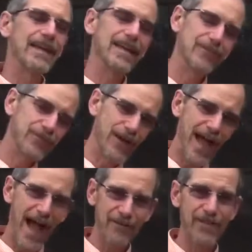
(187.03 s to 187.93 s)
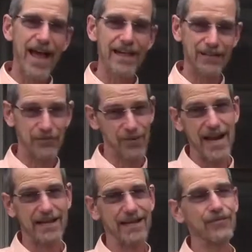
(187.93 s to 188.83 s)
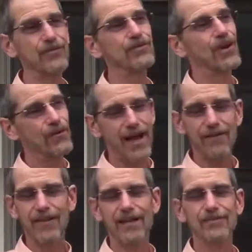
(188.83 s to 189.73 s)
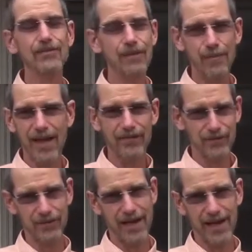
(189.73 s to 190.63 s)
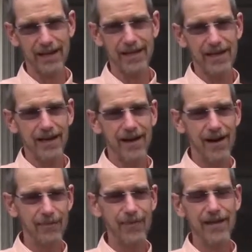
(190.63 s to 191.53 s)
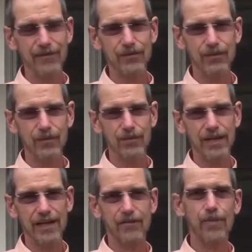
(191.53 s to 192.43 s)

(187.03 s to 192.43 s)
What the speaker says: If you have that, great. If you don't have that, do the best you can and do your readings.